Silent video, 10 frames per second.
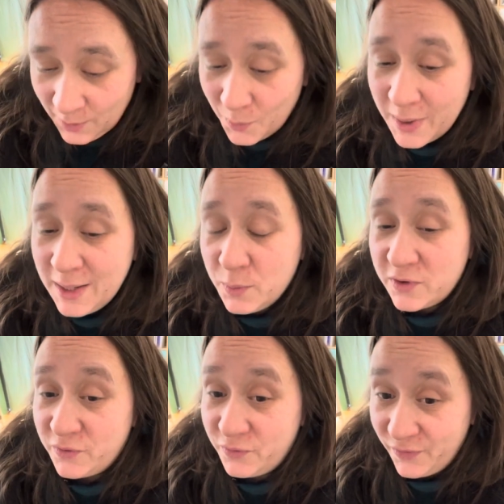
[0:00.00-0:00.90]
When it
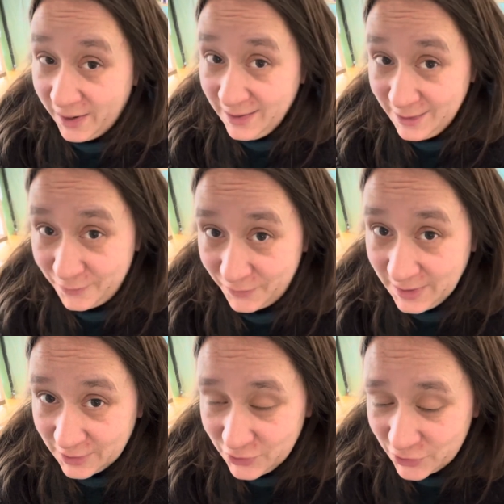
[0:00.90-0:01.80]
was finally
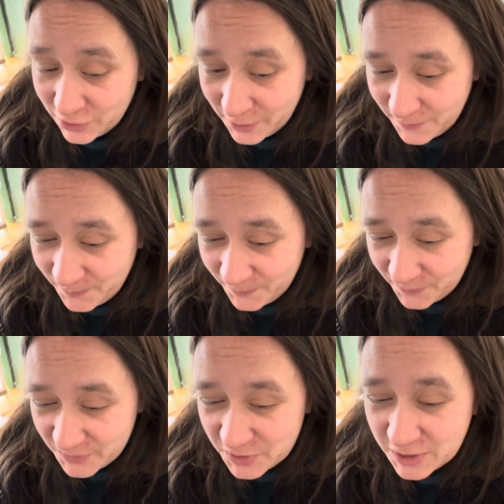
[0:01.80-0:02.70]
finished,
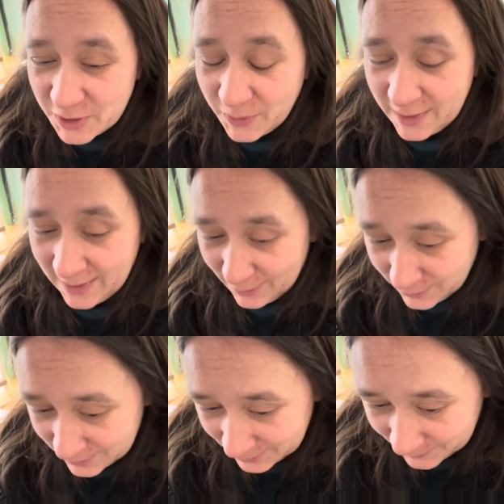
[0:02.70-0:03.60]
she took it
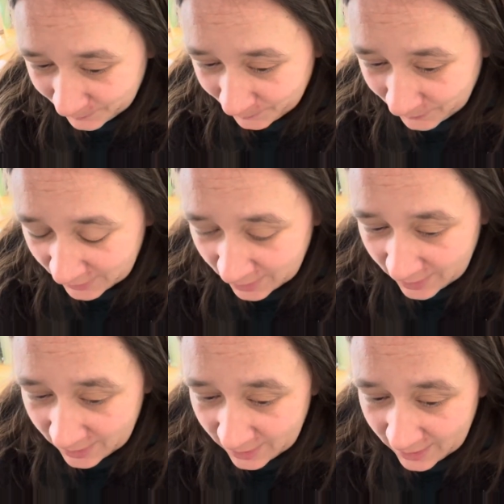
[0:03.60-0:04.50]
out.
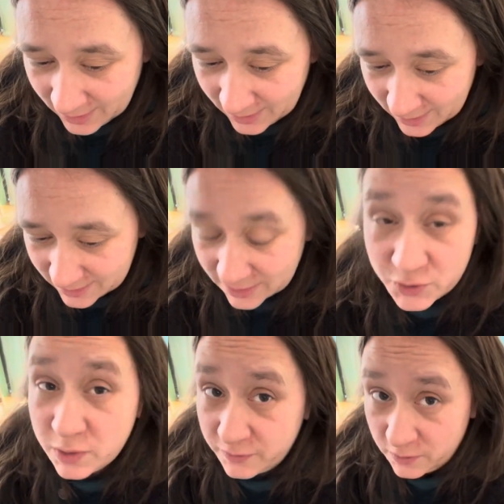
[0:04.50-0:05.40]
And I
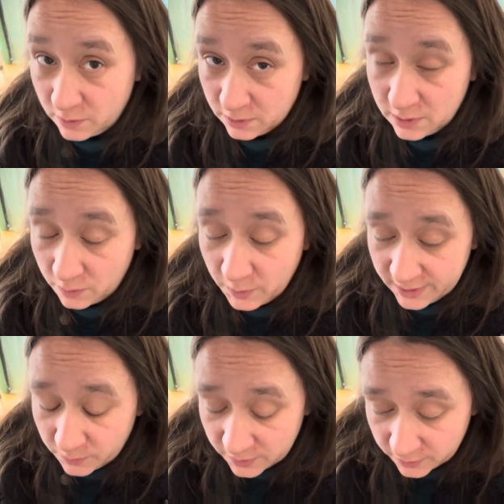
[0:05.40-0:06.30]
should have gone and not
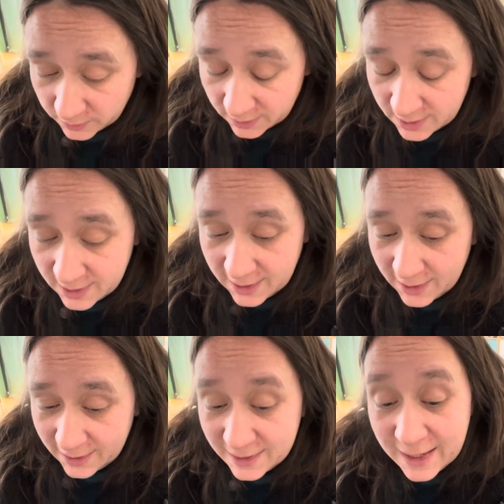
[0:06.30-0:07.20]
waited with her.
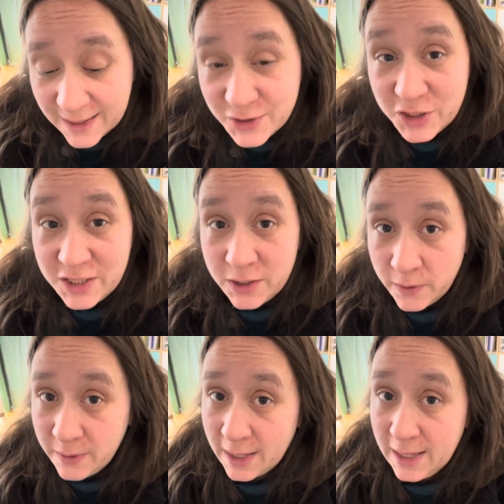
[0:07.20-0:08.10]
And then she
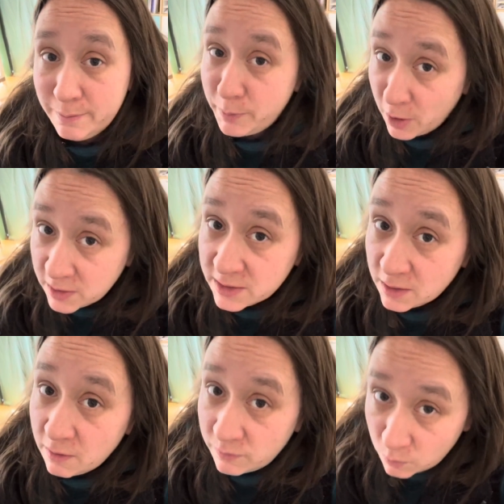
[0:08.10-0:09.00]
took a bucket
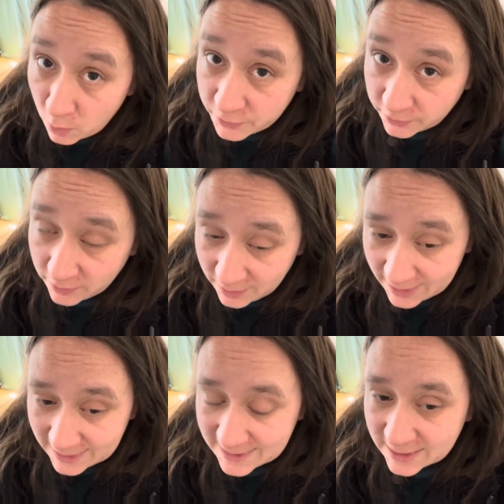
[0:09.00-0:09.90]
of water
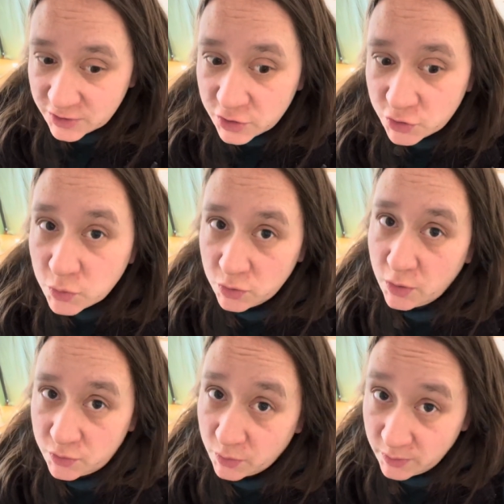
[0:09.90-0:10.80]
and I said, she should
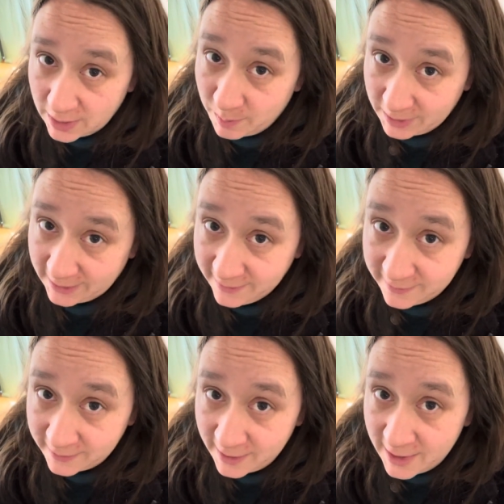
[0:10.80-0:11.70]
not do that,
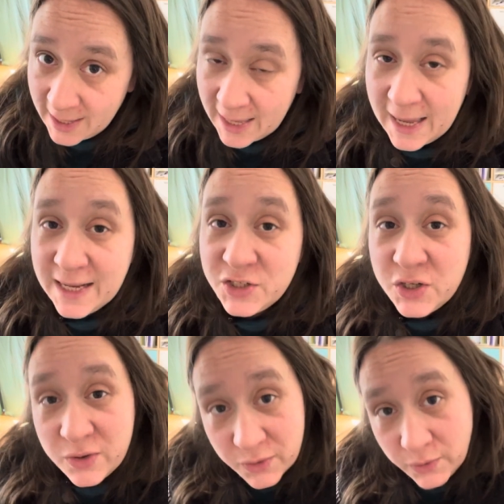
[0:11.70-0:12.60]
please. And
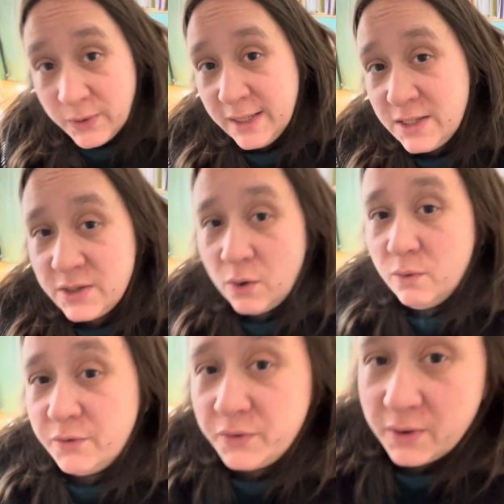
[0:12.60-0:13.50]
she threw it
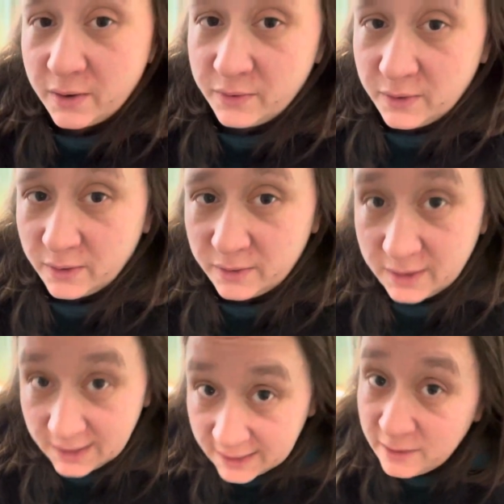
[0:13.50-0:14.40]
over the
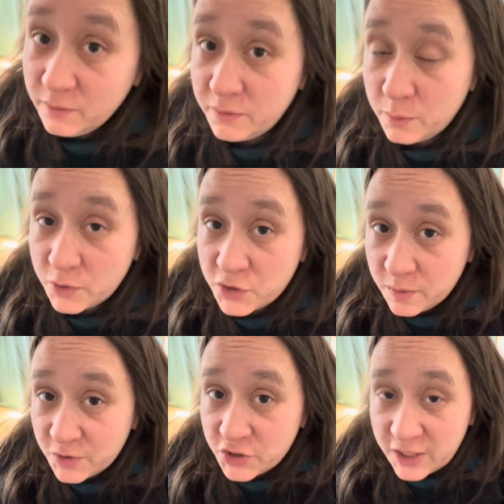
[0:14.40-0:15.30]
lid of the
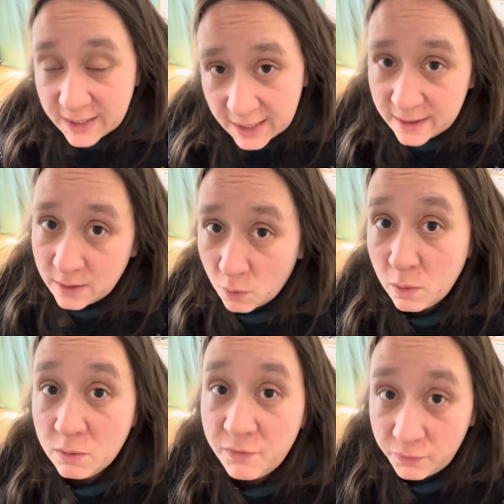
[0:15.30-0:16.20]
washing machine and the
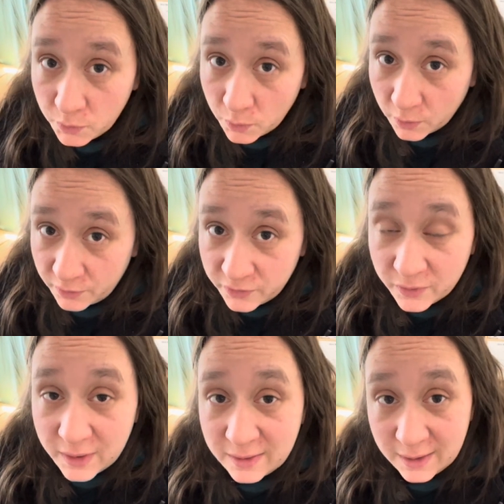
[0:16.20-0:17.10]
whole floor so
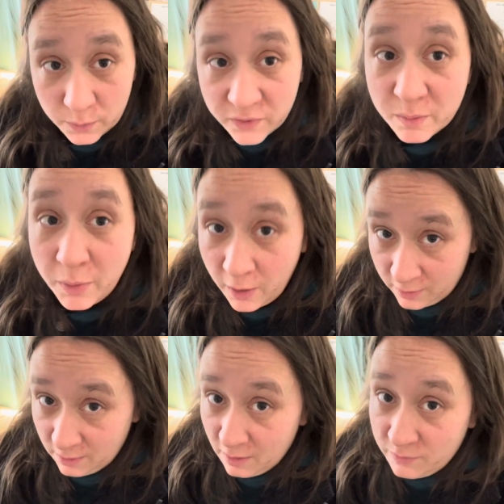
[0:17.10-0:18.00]
that there was a
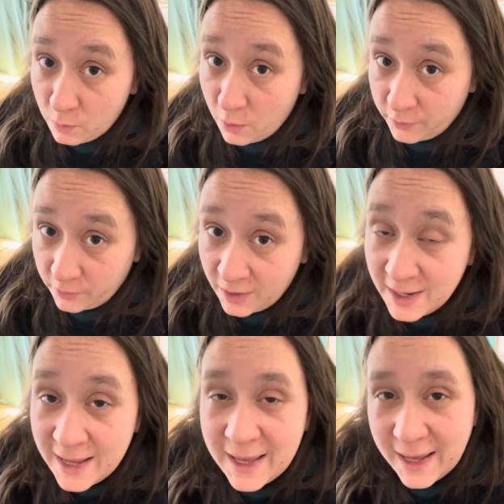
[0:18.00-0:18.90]
puddle of water.
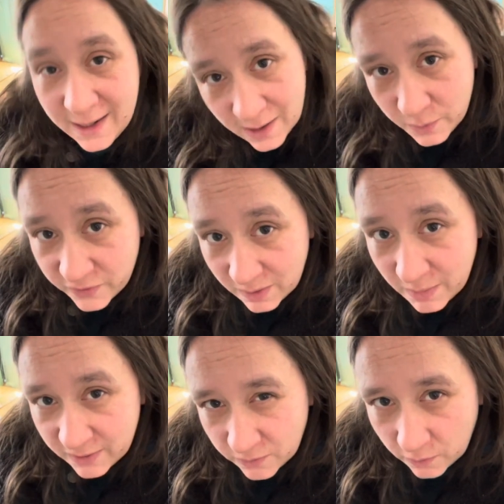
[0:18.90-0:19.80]
And I was in
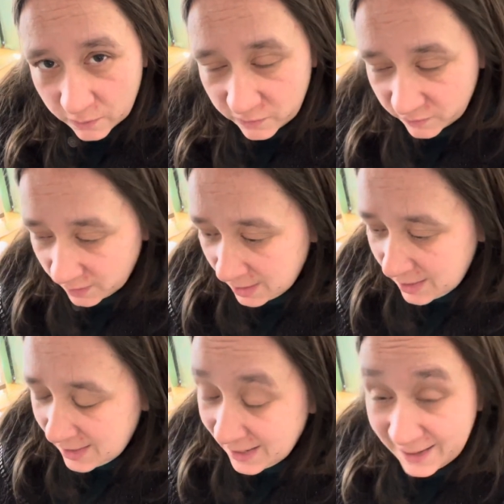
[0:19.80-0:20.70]
my socks.
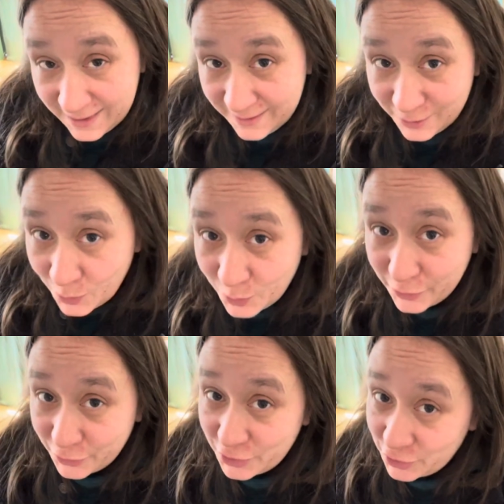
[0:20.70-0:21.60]
And I told
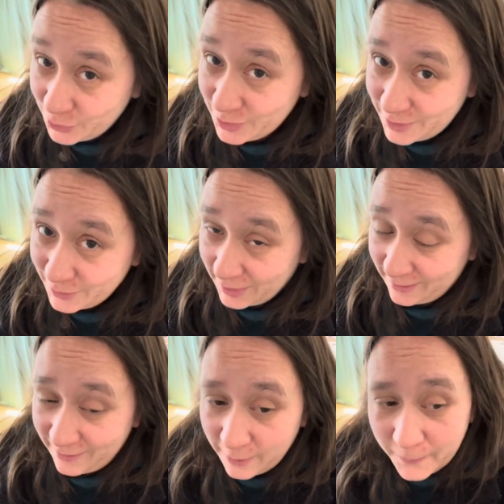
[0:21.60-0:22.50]
her she shouldn't do
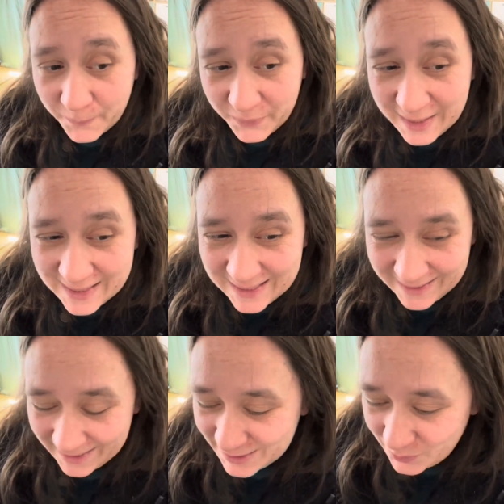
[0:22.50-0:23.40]
it. So
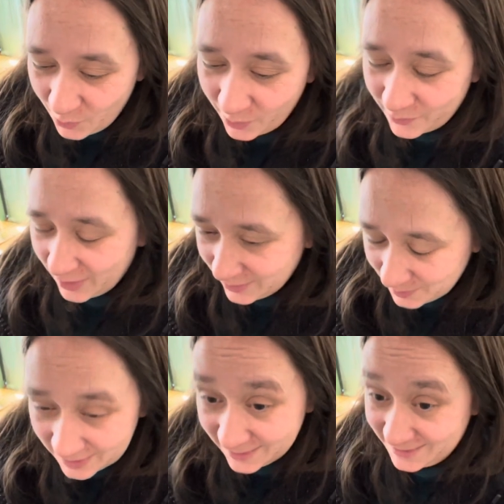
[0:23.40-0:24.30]
then I had to walk around a
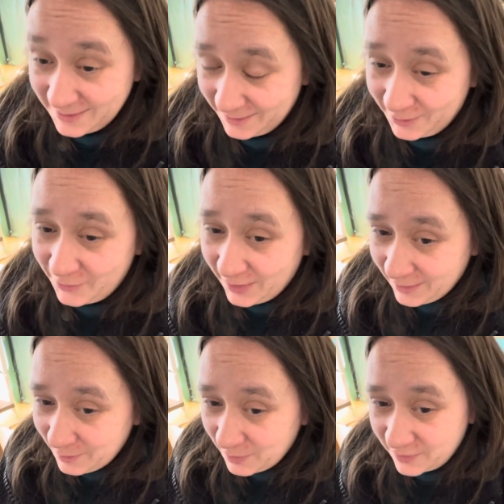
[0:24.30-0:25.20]
bit. I started
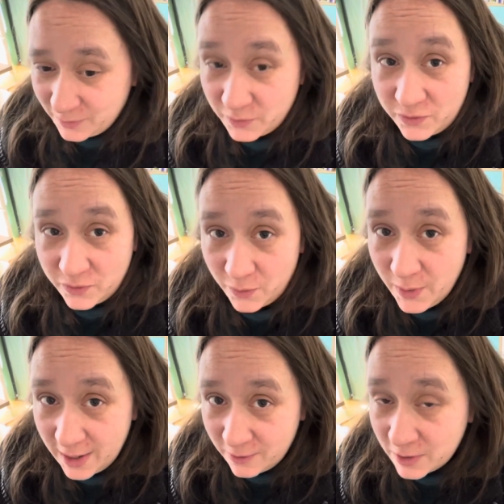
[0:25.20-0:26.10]
crying because I was so
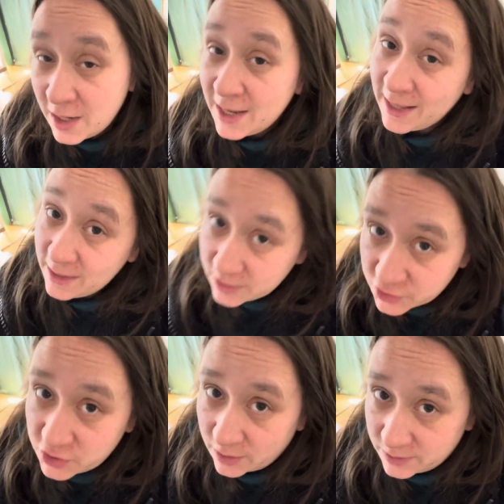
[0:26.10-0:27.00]
angry. And then I
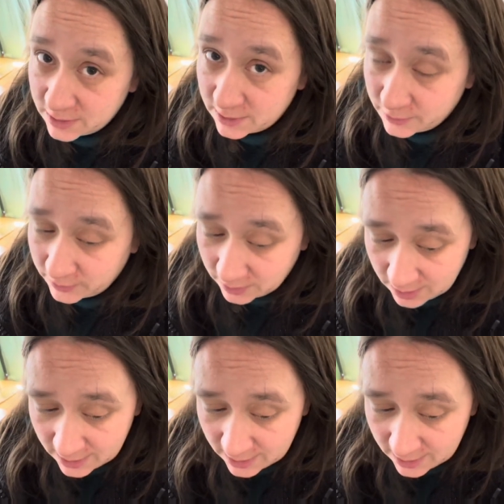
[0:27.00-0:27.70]
shouted at her.